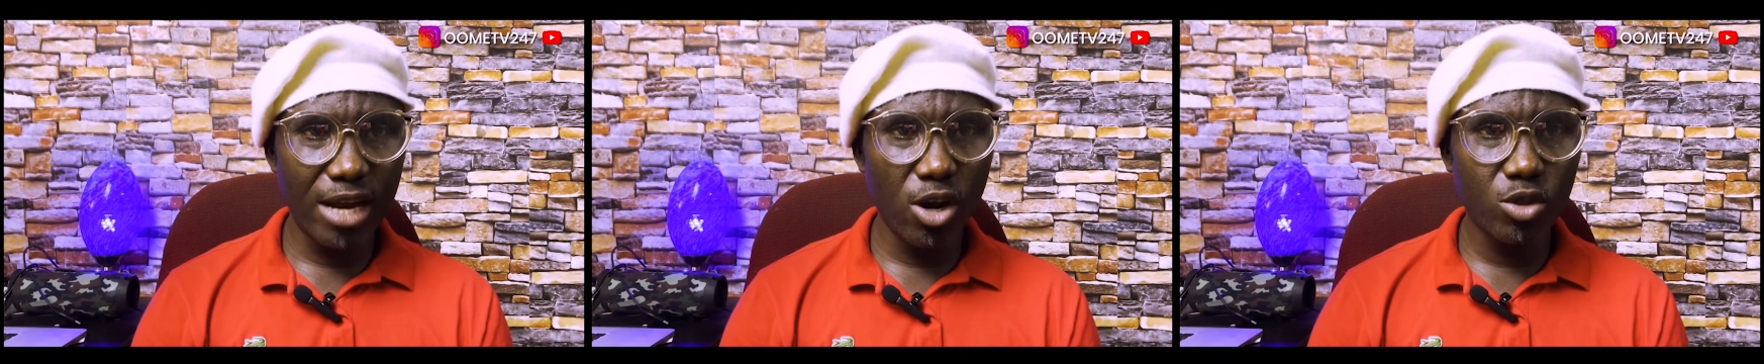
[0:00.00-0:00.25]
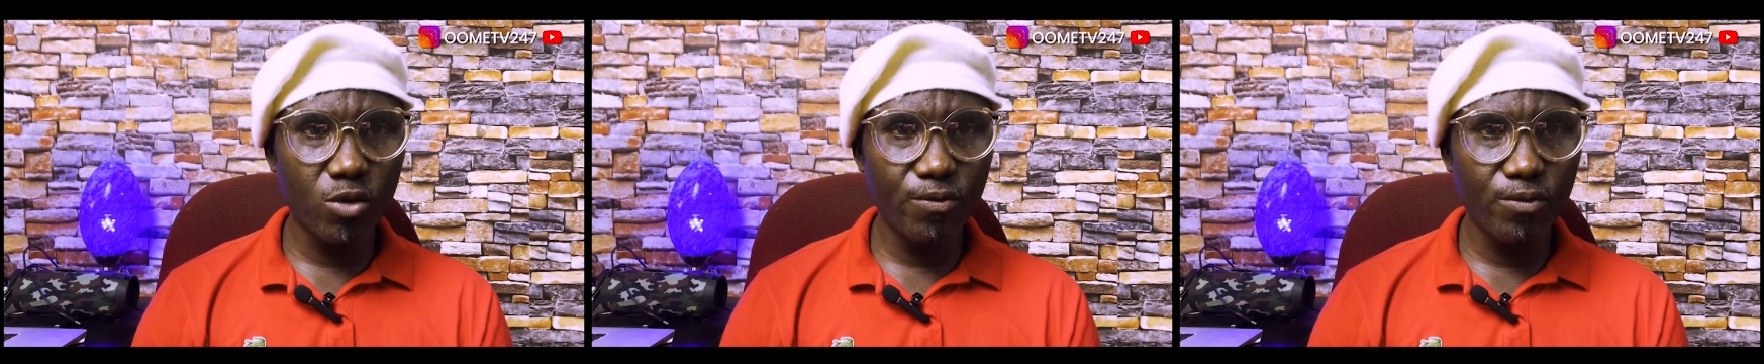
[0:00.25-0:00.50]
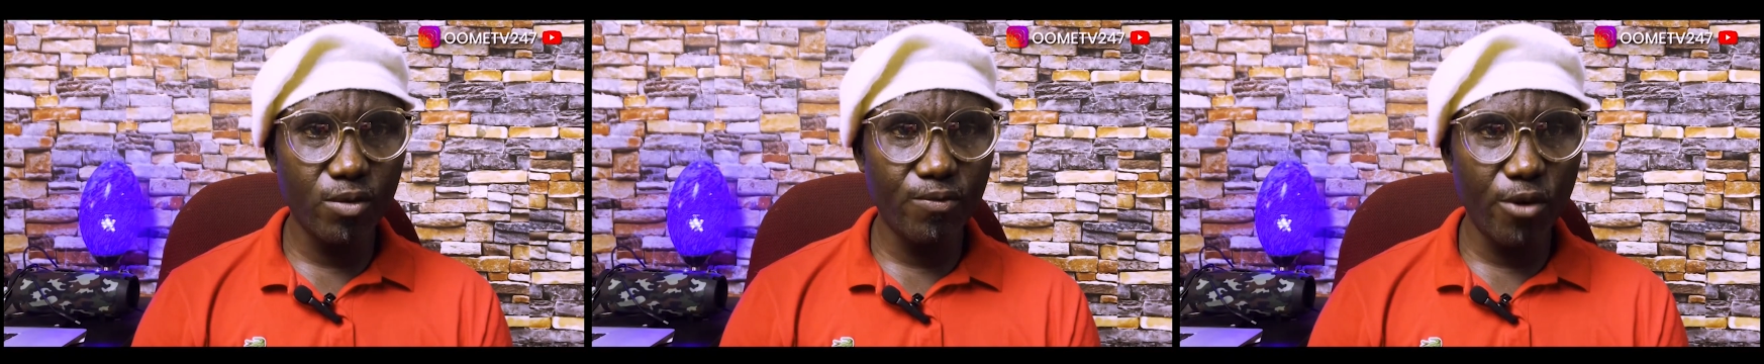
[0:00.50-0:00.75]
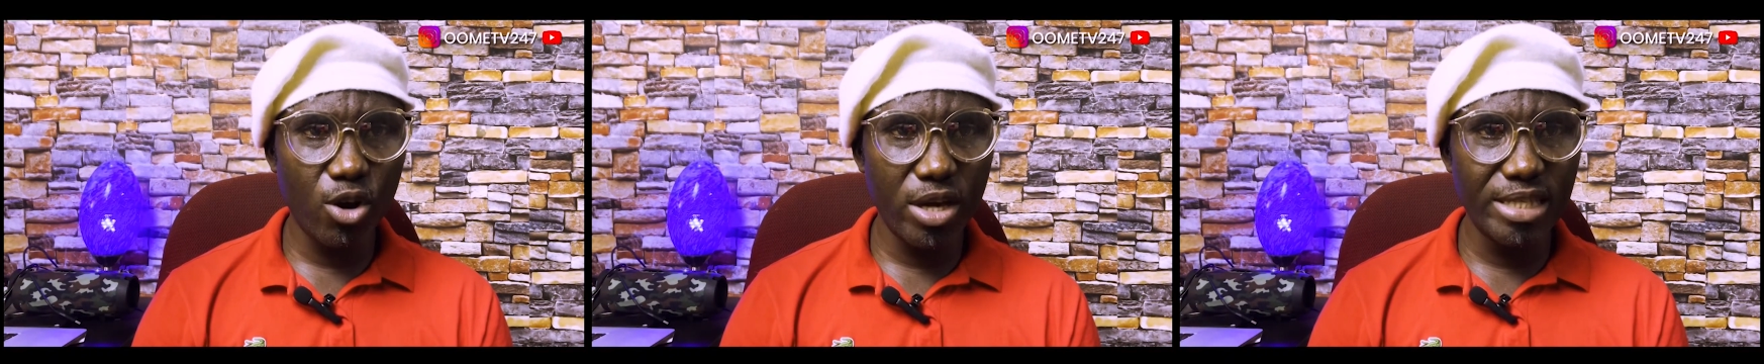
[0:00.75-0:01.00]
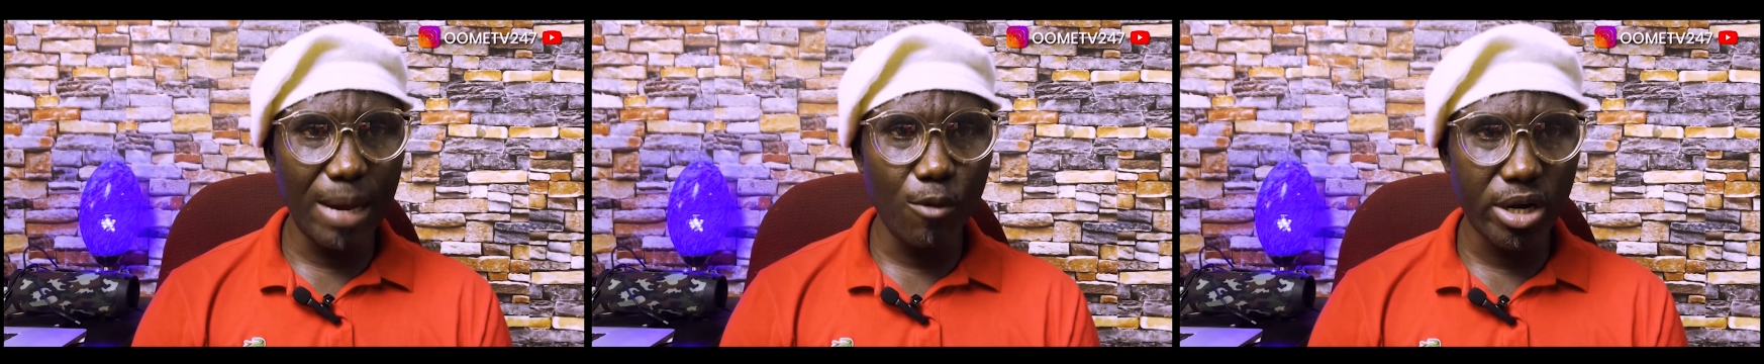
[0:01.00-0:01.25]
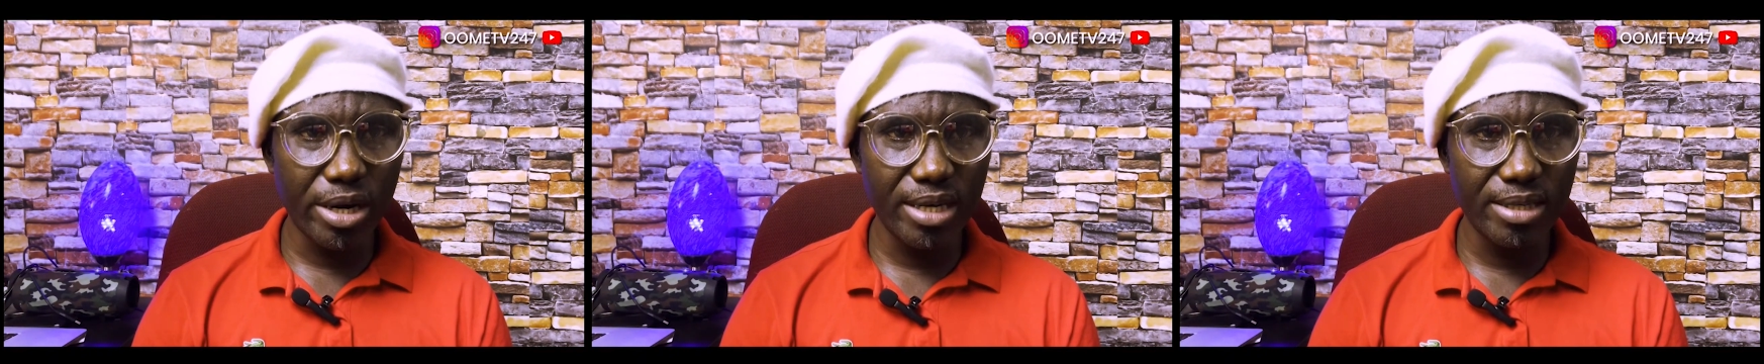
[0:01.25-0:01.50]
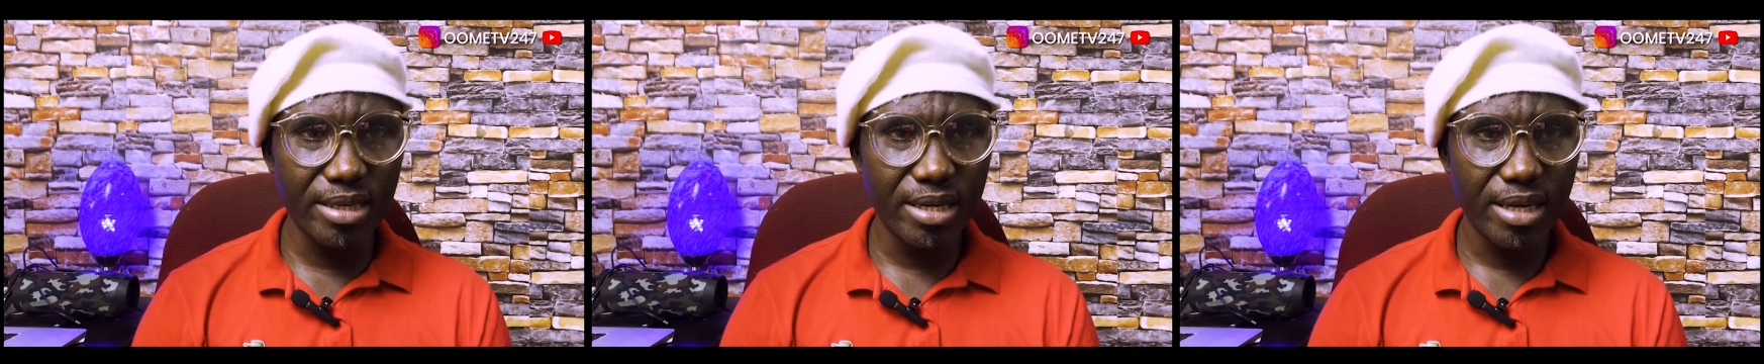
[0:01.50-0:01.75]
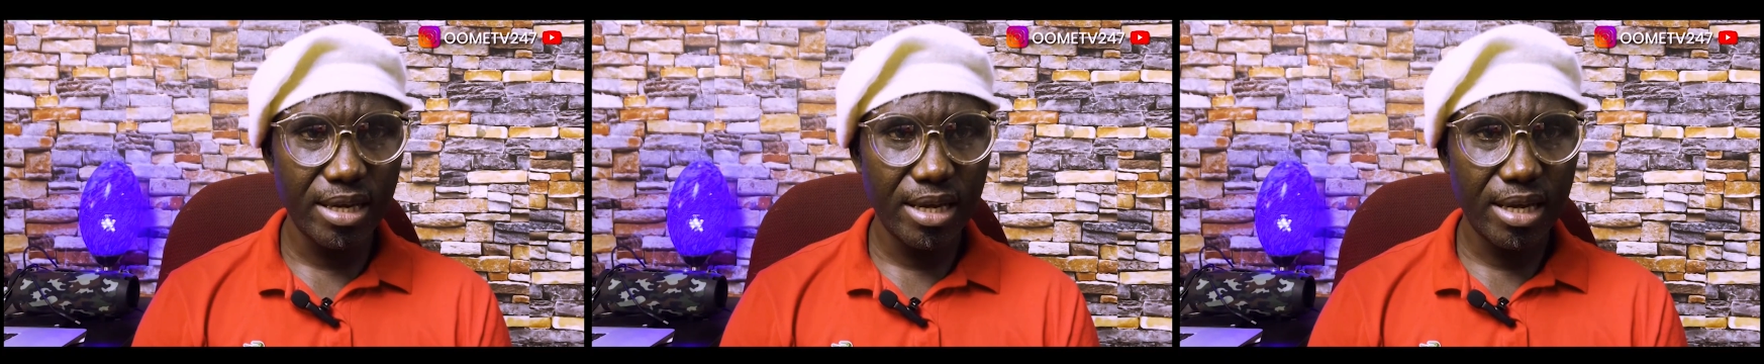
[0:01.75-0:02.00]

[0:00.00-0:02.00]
are not following democracy.